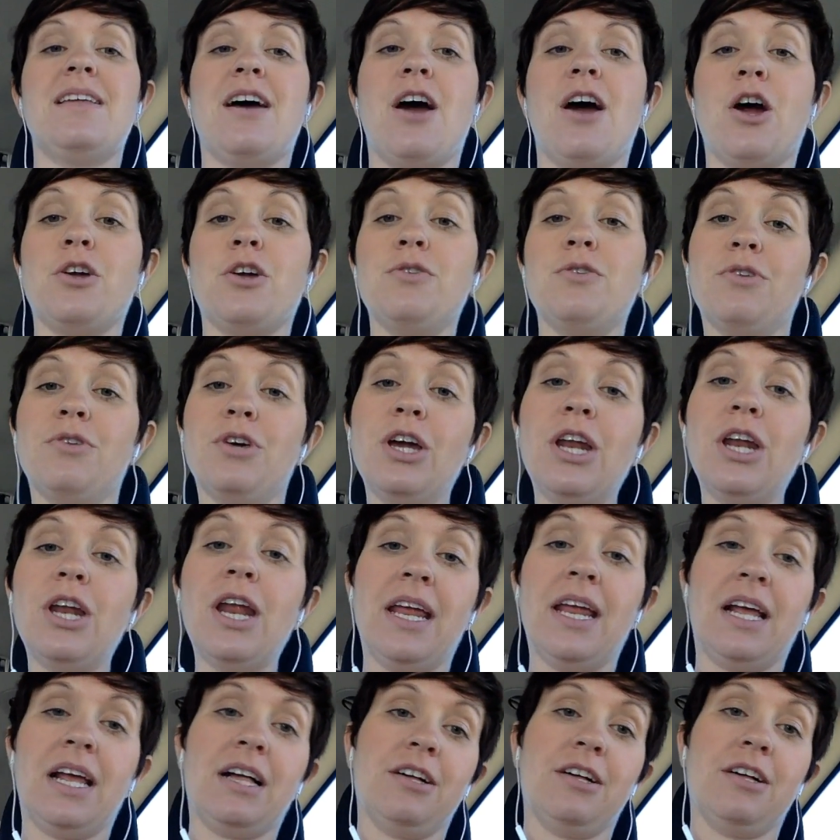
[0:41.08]
Are you good at
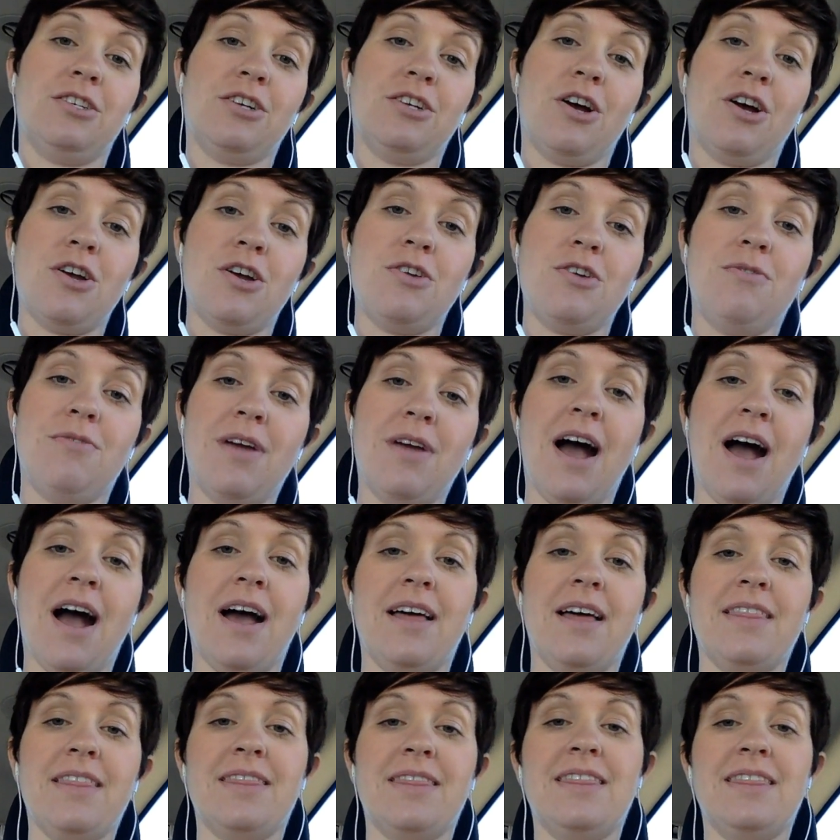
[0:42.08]
English? Are you
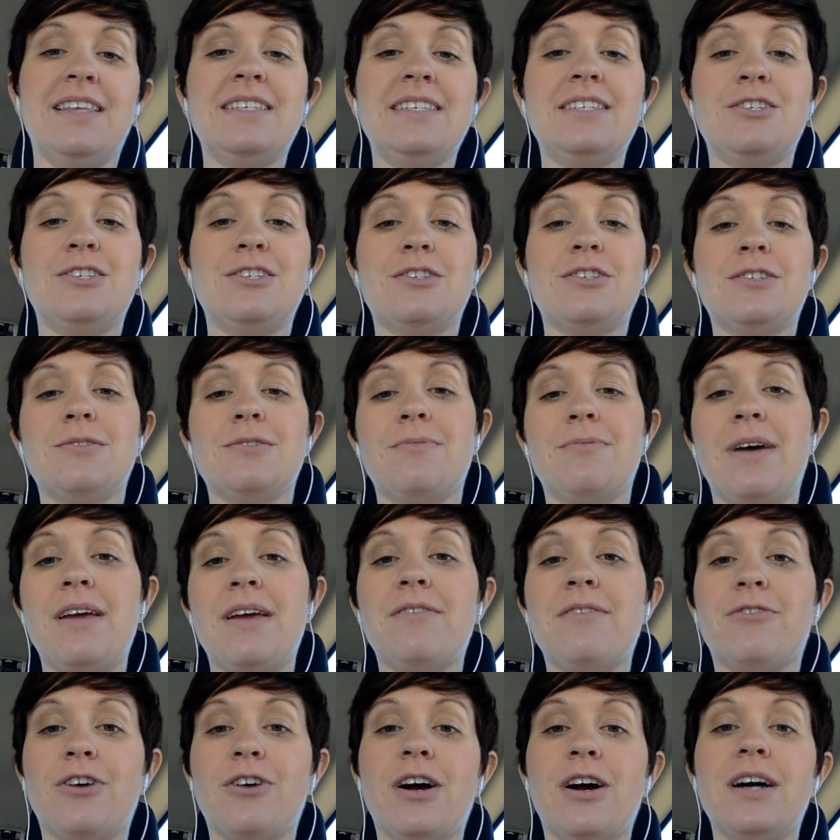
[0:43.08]
not? This is just a way
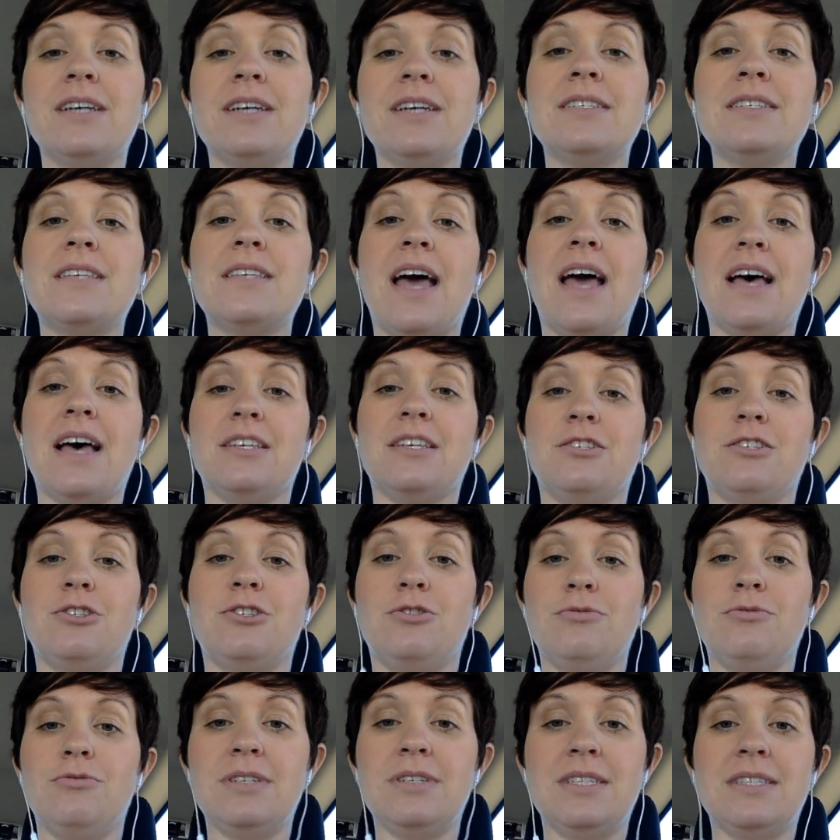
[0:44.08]
for us as
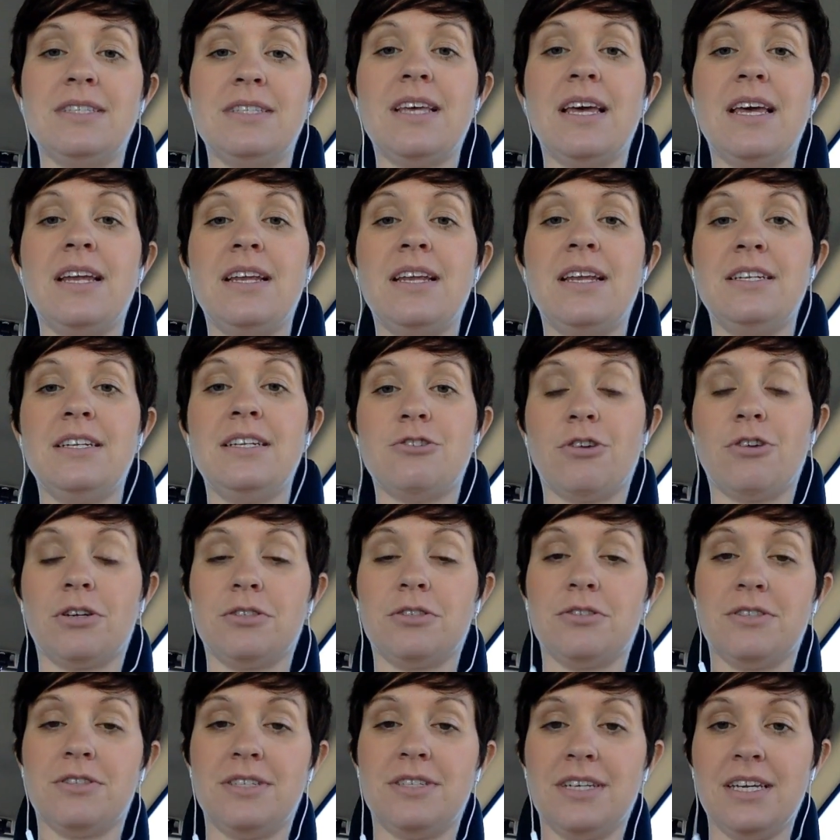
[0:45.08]
students and
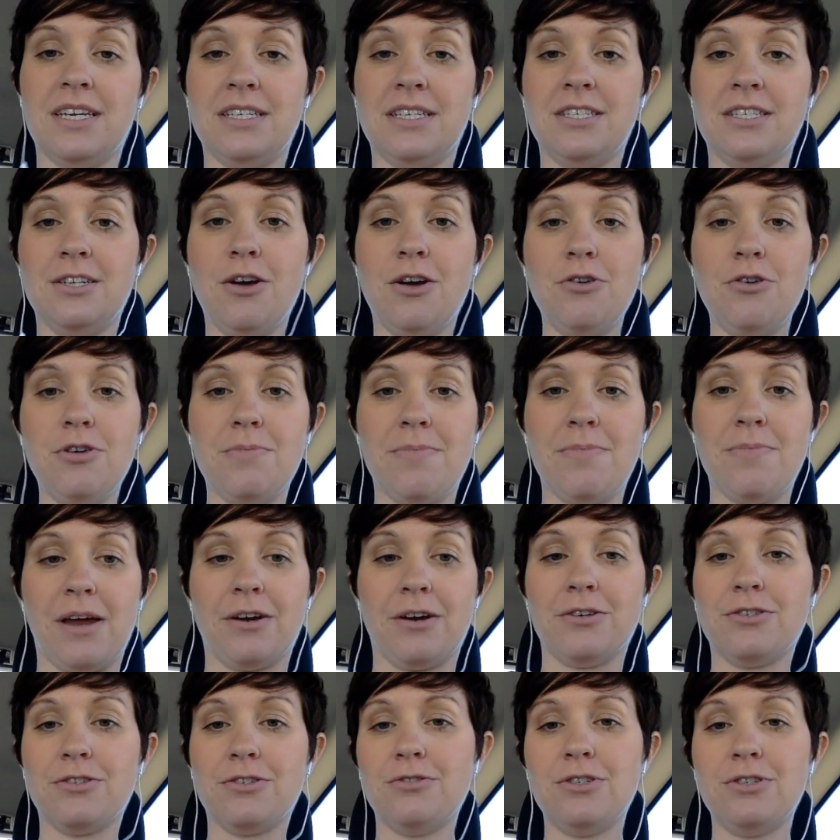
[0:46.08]
instructors to get to know you
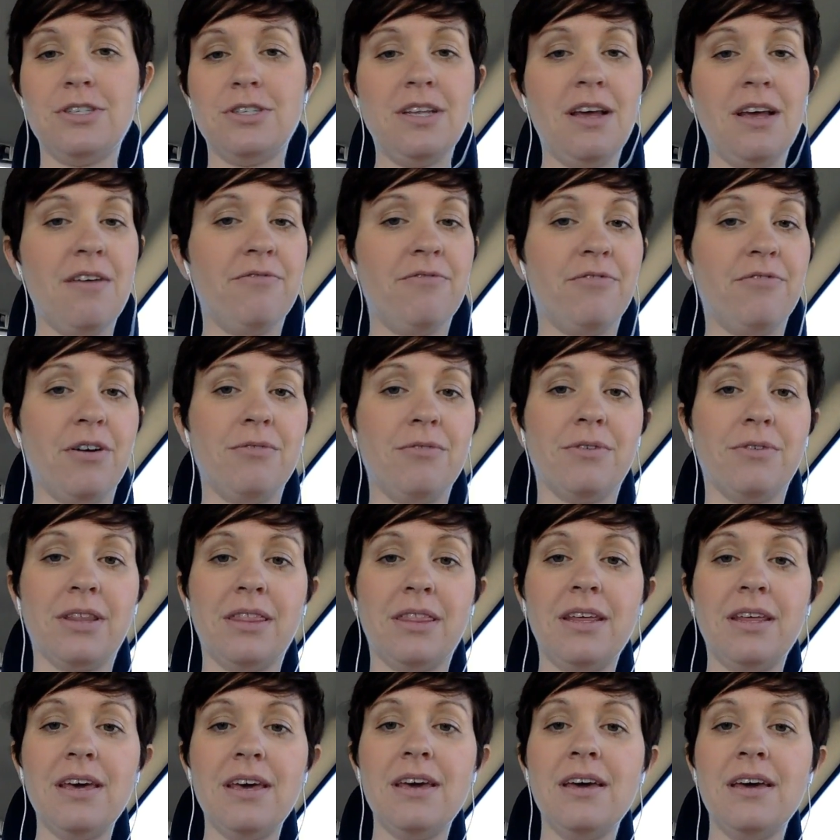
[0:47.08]
better, so just have fun
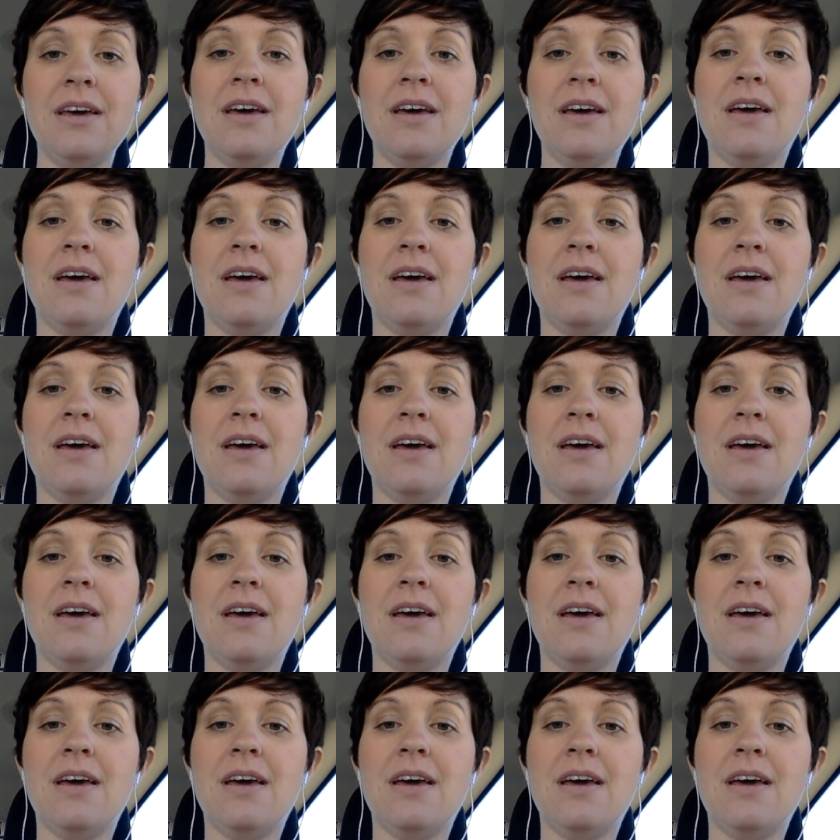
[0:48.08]
with it.